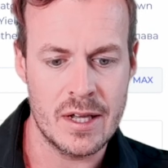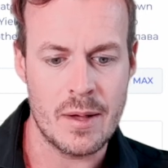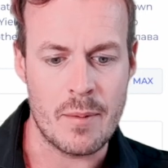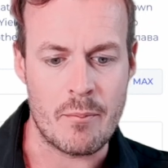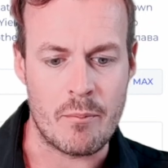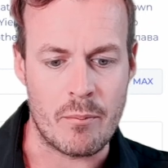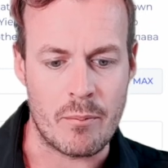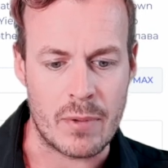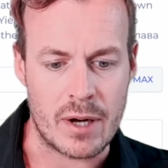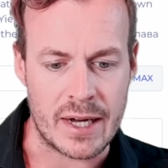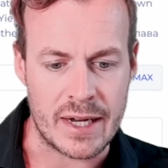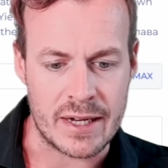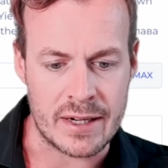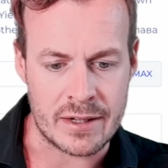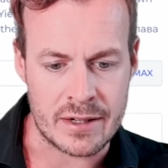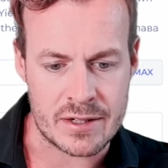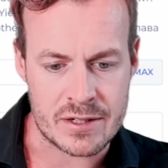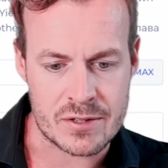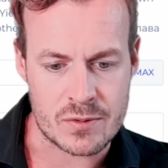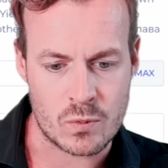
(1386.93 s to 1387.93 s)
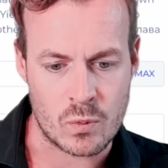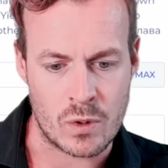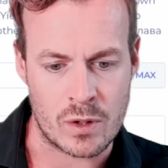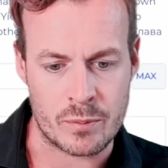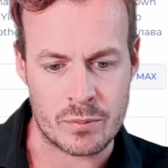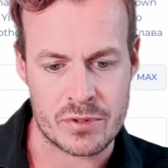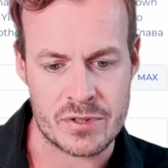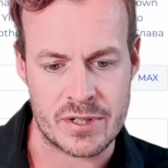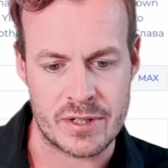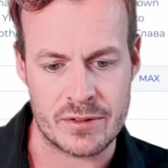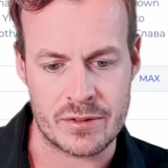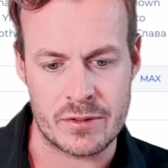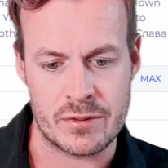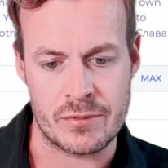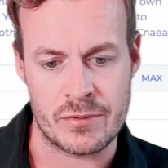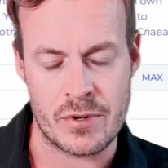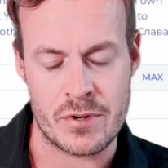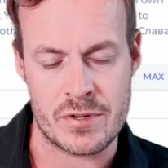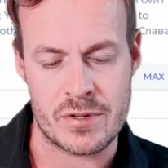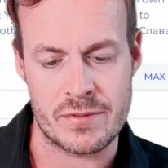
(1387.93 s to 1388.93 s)
minus 1%
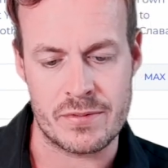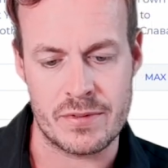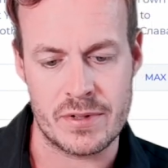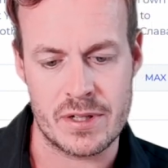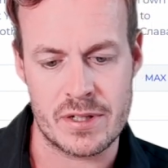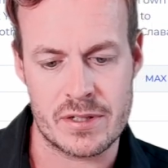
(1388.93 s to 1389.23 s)
conversion fee.